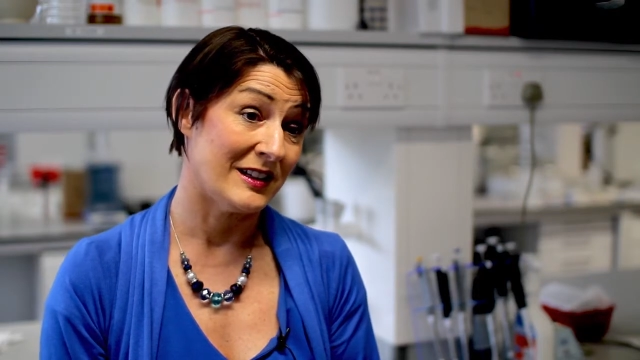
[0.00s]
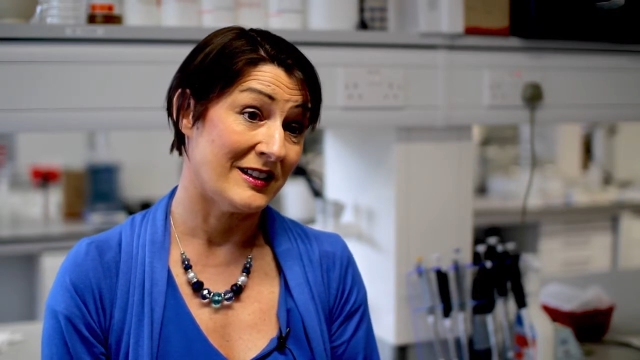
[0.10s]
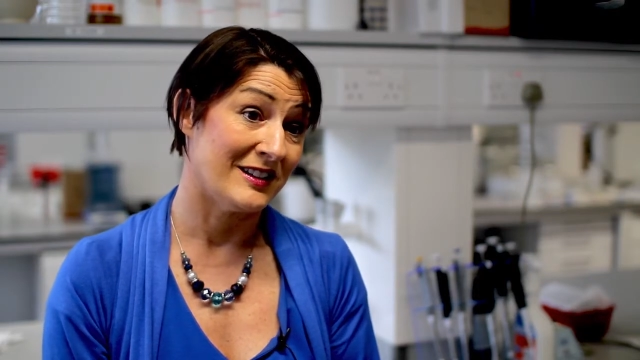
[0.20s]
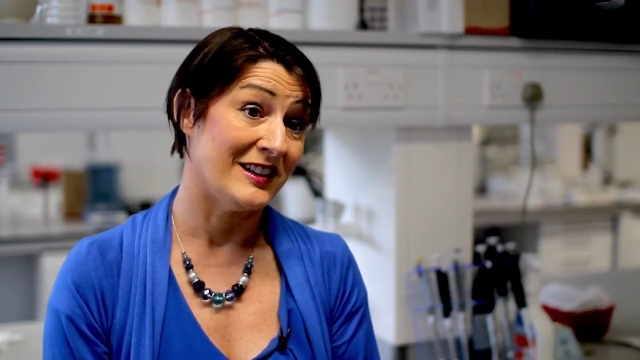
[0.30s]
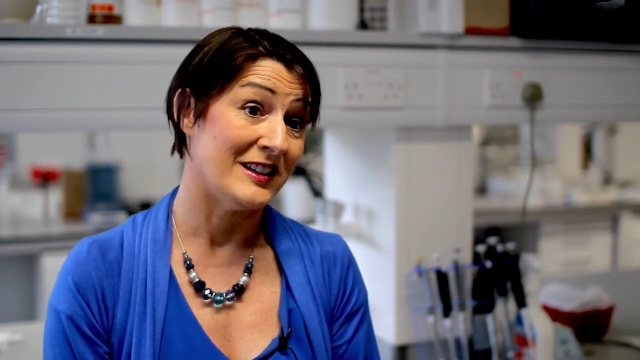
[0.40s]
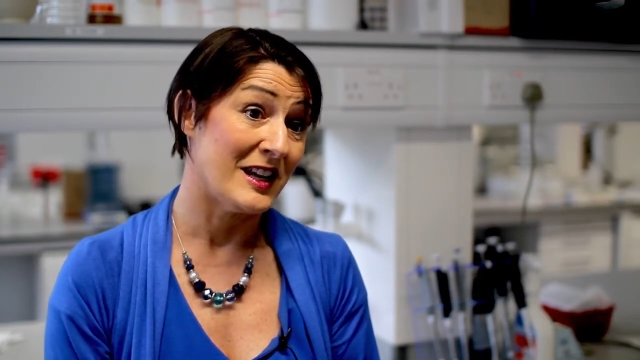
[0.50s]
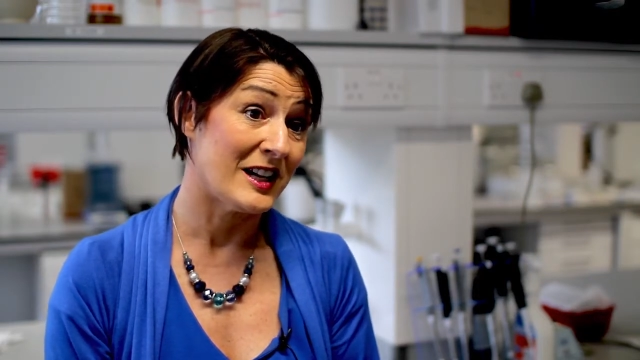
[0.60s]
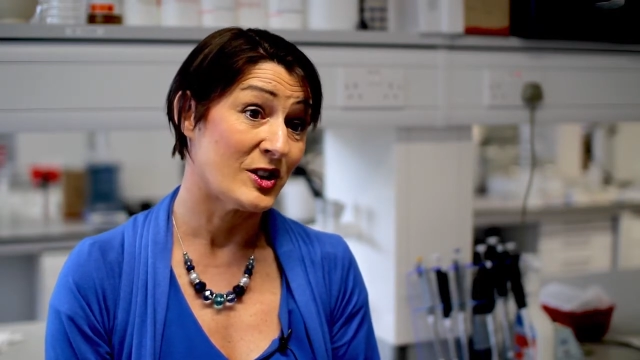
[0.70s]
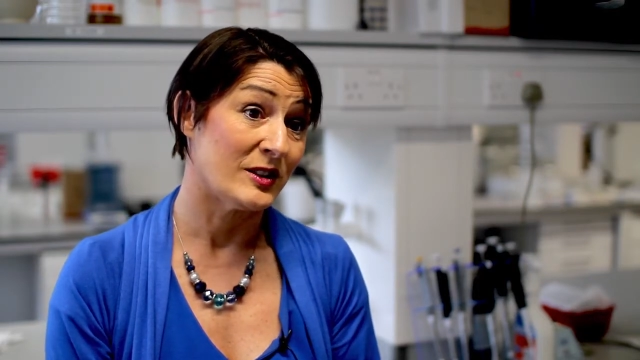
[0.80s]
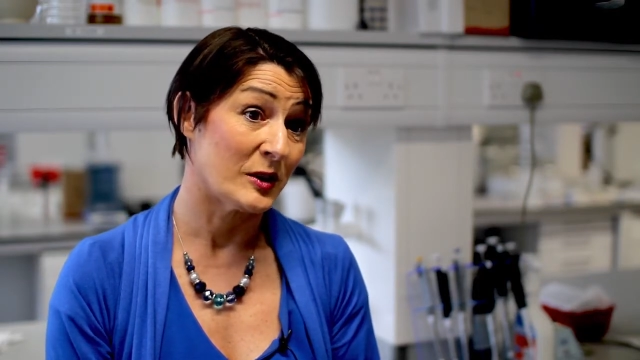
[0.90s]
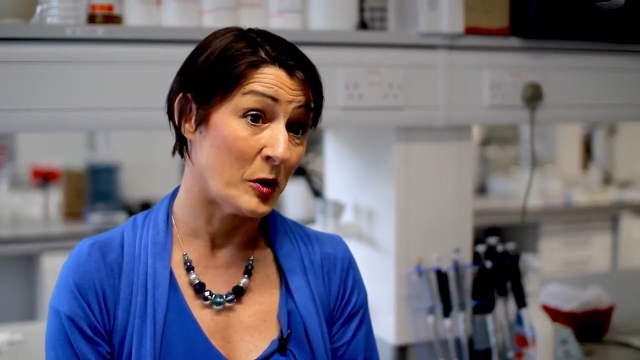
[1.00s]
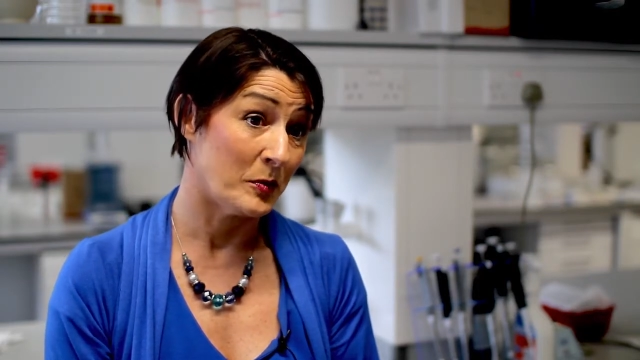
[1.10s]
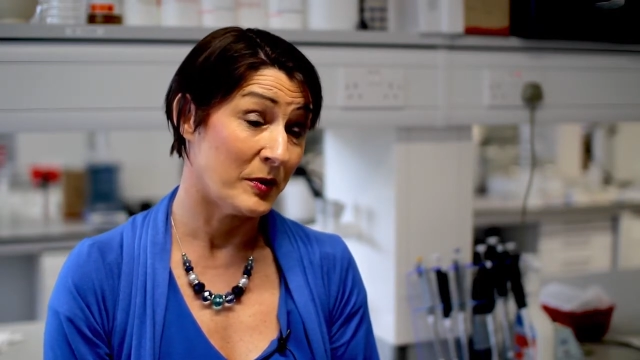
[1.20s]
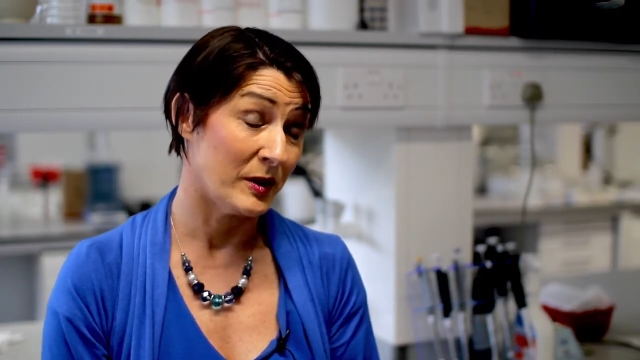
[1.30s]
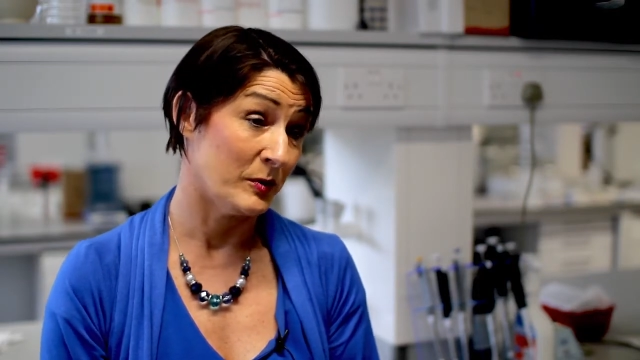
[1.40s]
uh, a national
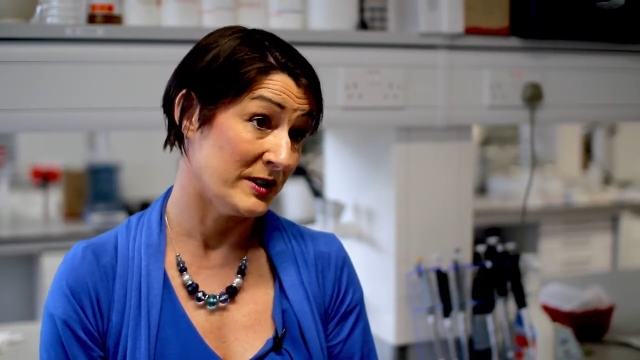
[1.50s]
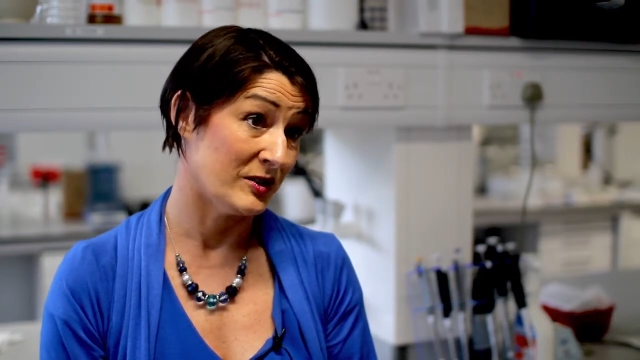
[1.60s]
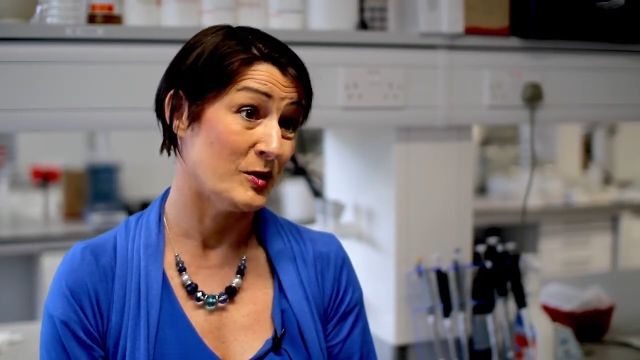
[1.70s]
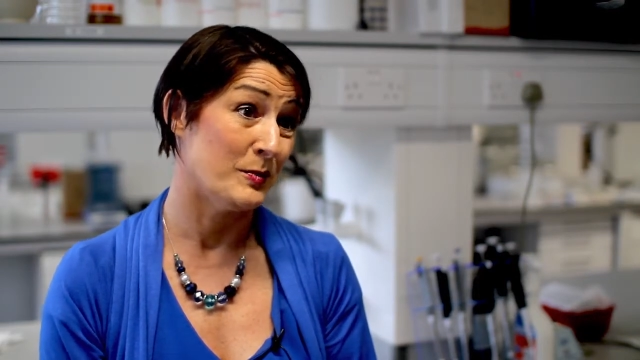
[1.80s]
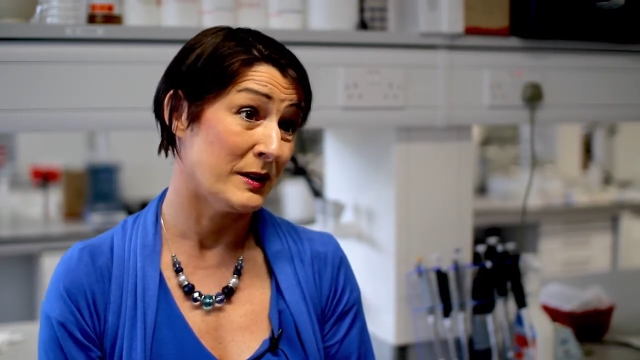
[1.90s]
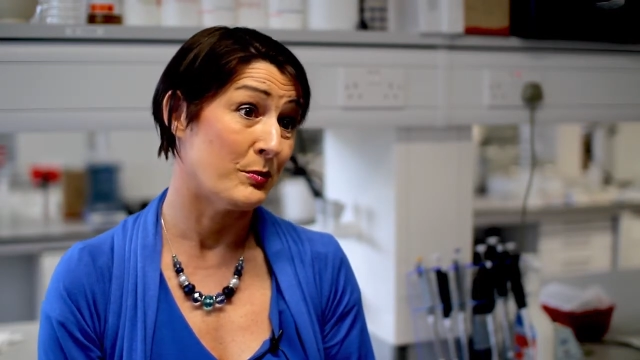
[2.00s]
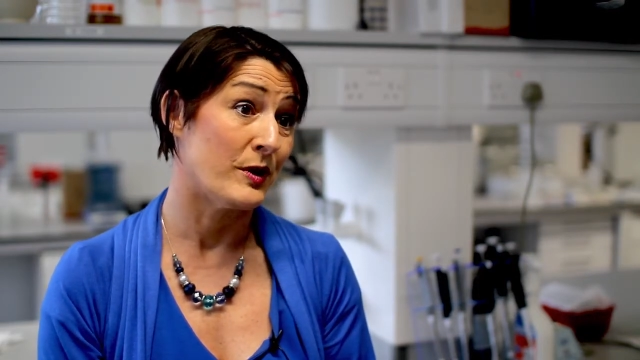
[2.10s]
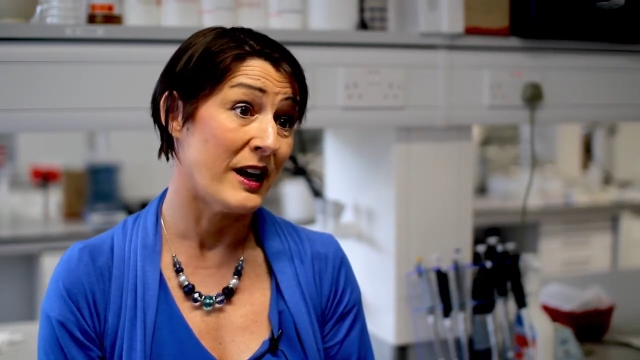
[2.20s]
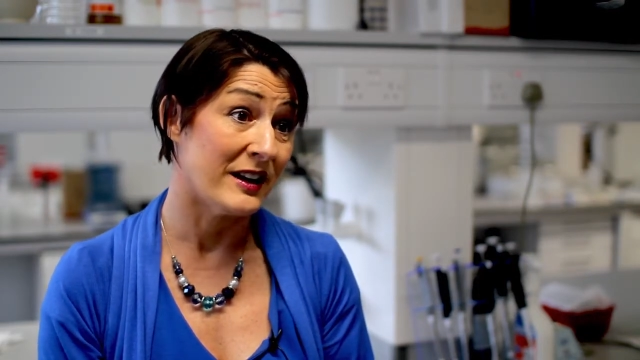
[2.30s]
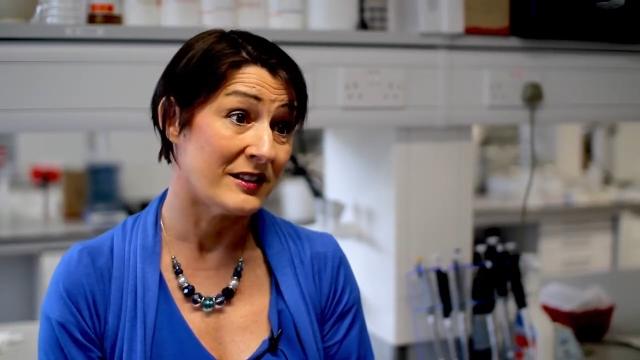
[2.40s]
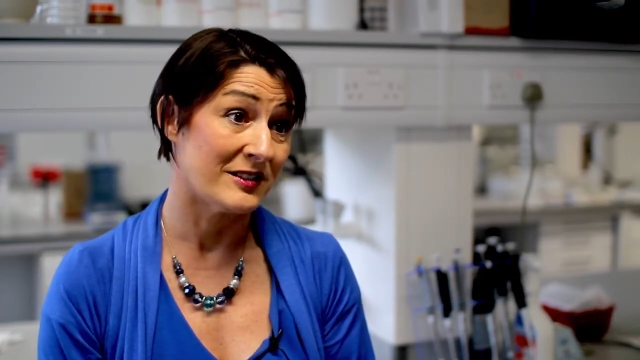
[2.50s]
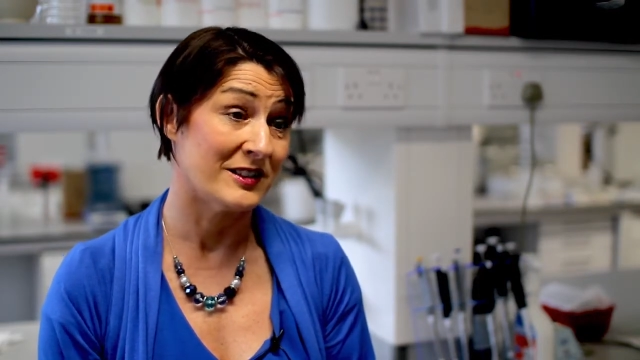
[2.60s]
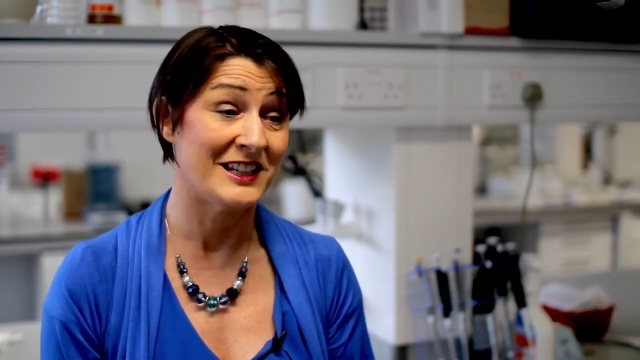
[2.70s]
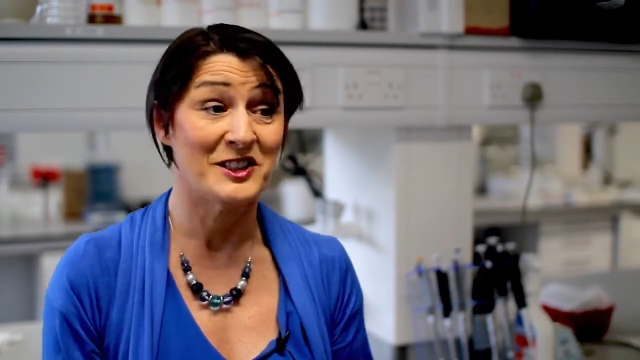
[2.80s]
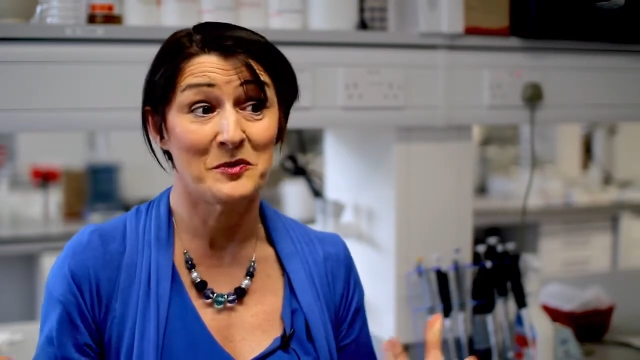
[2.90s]
company with such a big brand, the
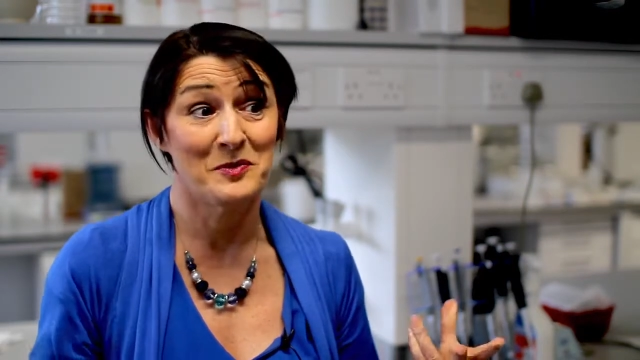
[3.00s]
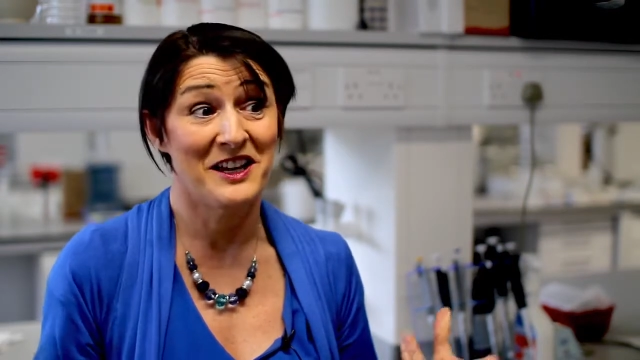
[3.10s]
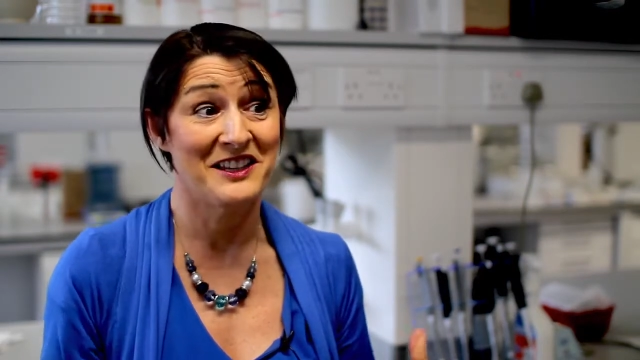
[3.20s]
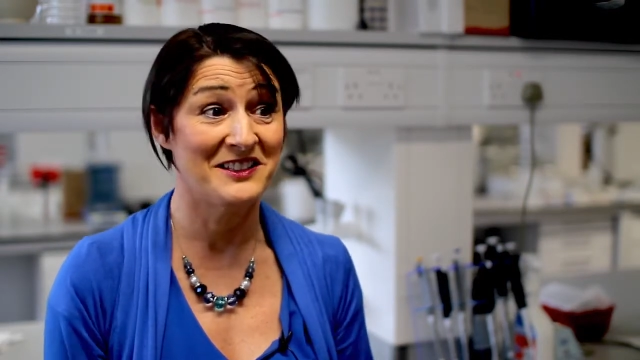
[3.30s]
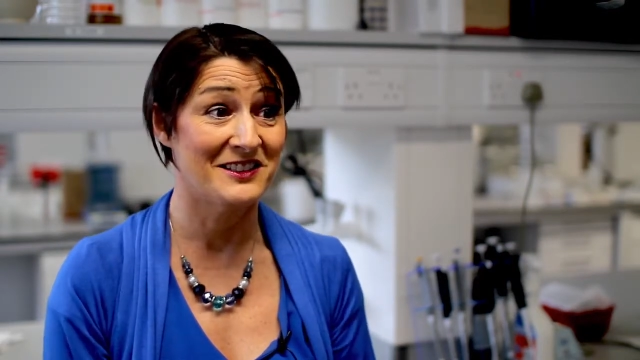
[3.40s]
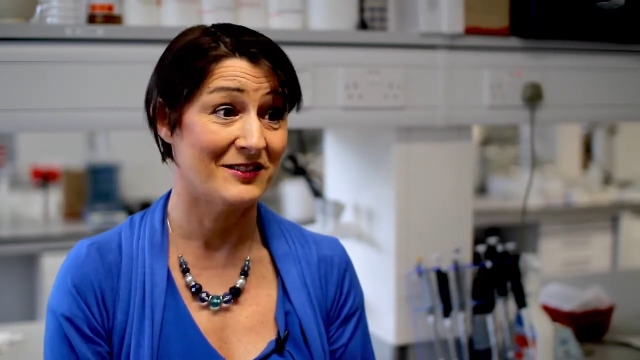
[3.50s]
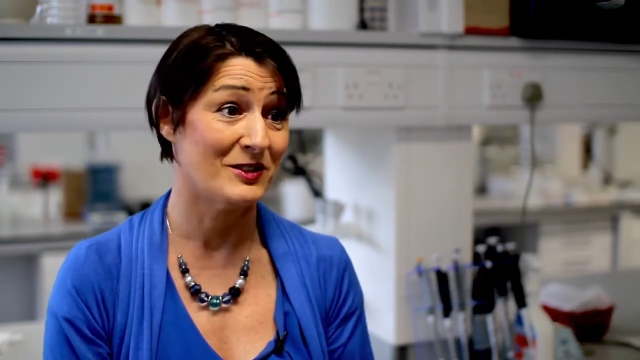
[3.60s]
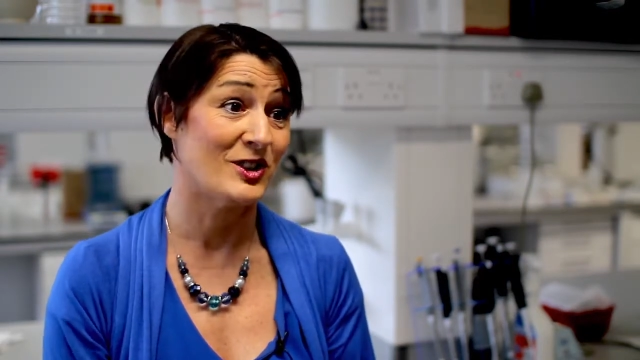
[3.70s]
Tayto brand, every